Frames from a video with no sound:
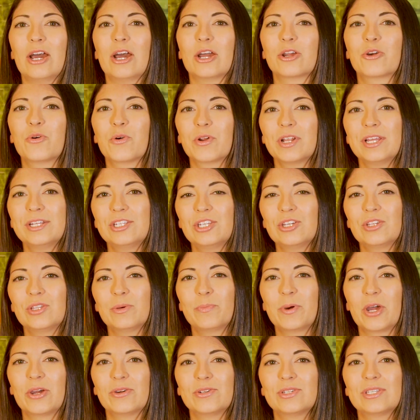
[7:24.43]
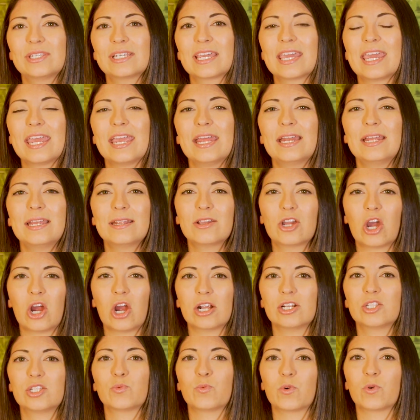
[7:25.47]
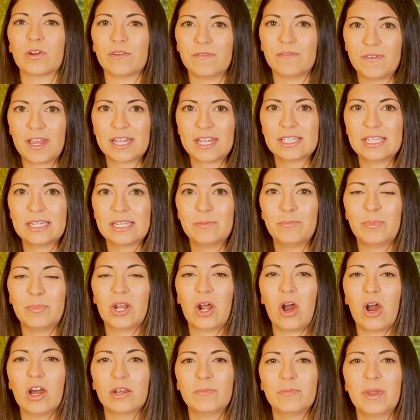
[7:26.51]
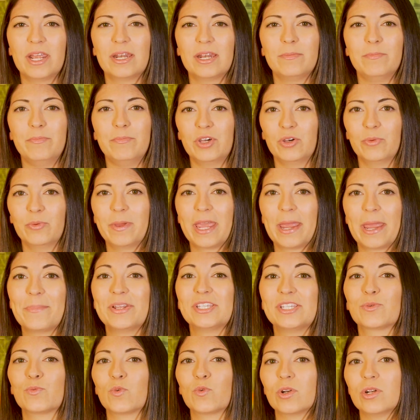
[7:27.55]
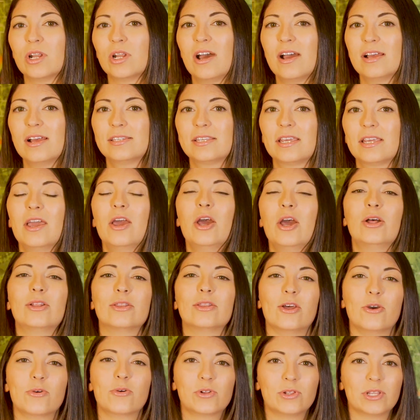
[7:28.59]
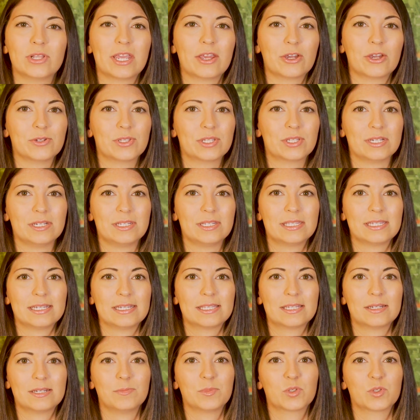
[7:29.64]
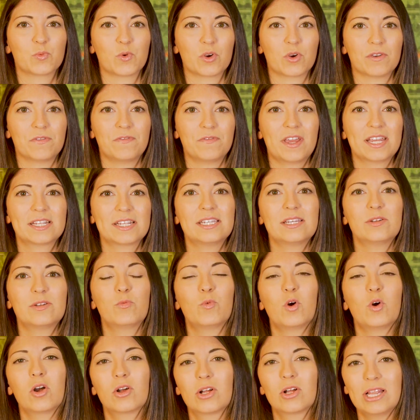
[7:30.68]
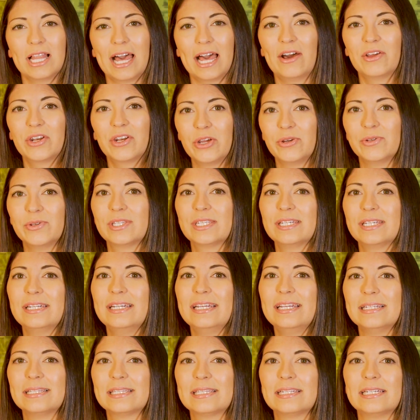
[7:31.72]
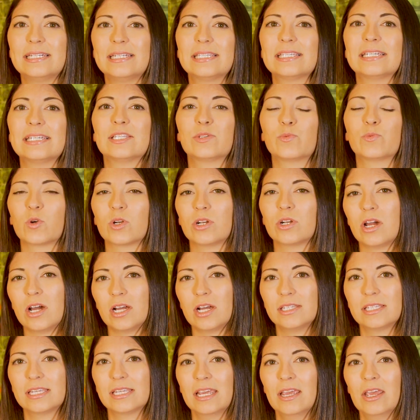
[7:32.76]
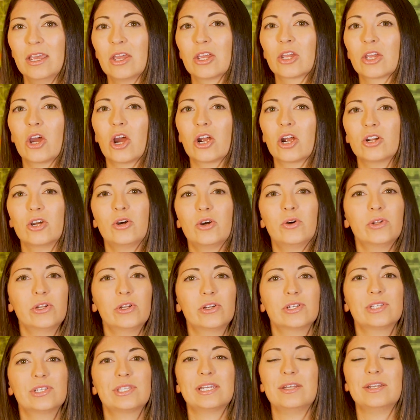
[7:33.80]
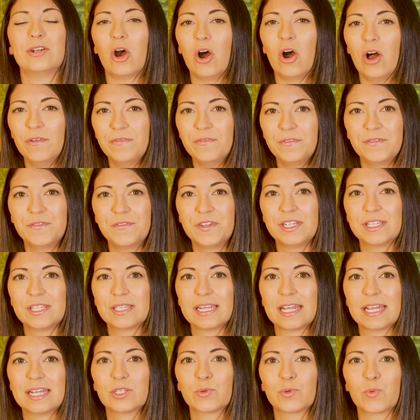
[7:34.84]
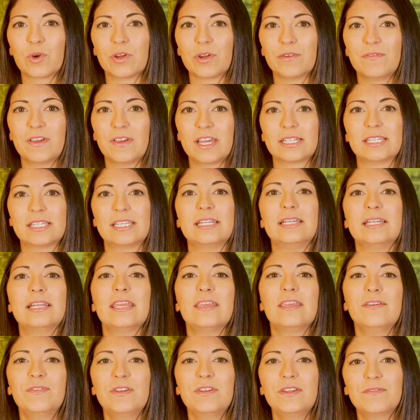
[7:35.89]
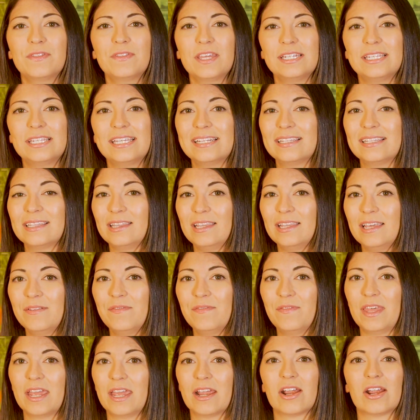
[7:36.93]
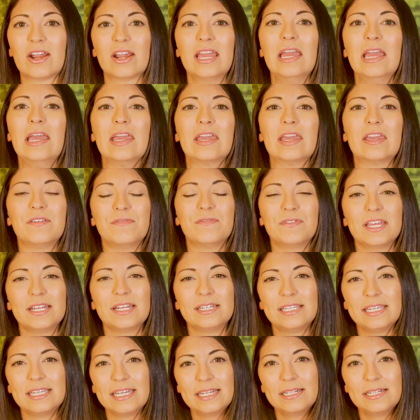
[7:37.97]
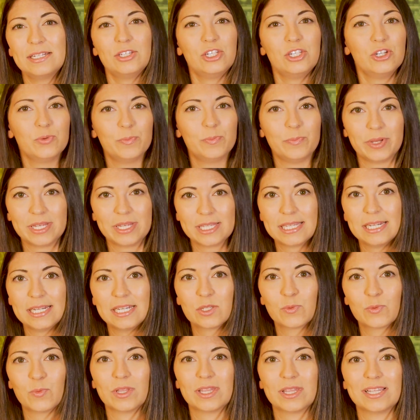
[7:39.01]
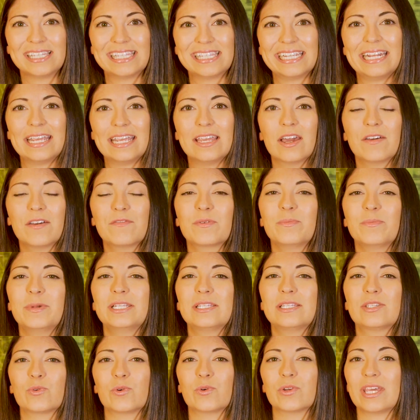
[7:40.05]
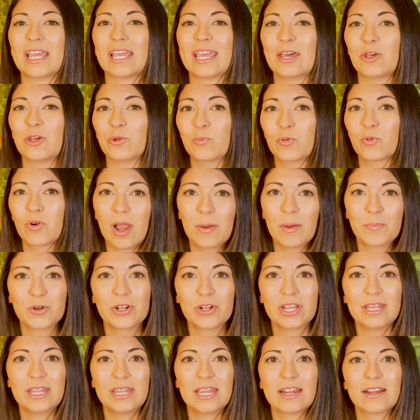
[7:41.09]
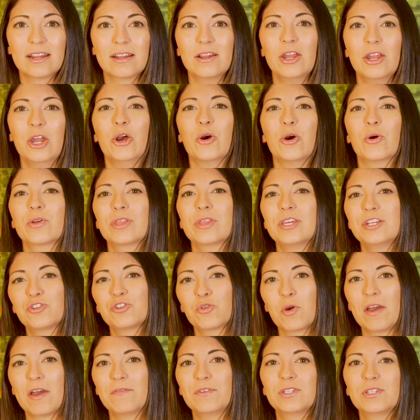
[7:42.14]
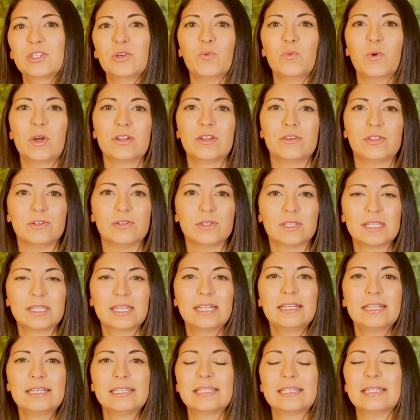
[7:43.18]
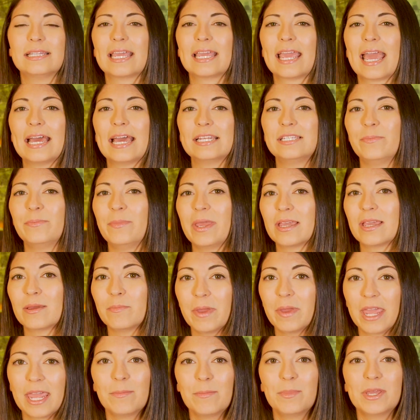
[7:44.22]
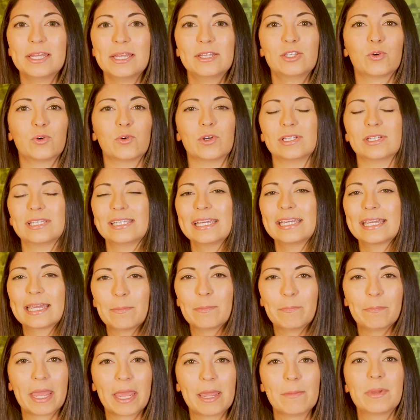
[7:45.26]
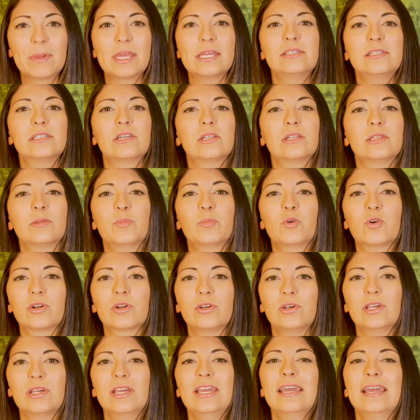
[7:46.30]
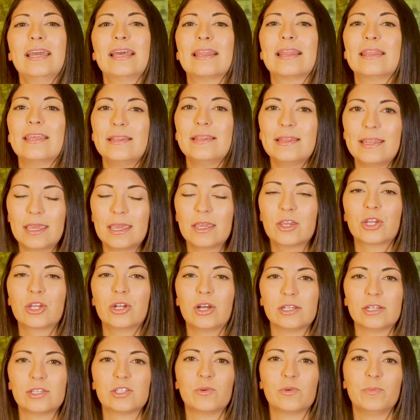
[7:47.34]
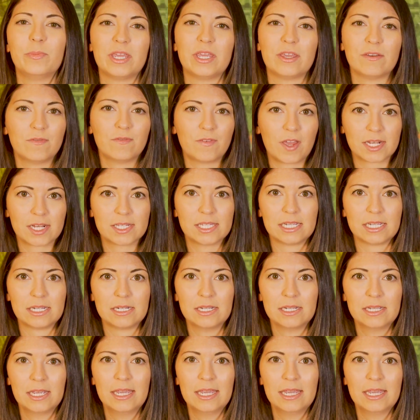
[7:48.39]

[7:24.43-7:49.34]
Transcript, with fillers: According to the post, keyed-in cards were affected, but automated bill payments were not. Locally hosted systems were affected, while cloud-hosted instances were not. Cardholders in all 50 states were affected, even if they didn't live there. If they did do business with the city governments, or they held property there, or they traveled to one of those cities and they had to make a payment or a ticket payment on the portal, then they could also be affected.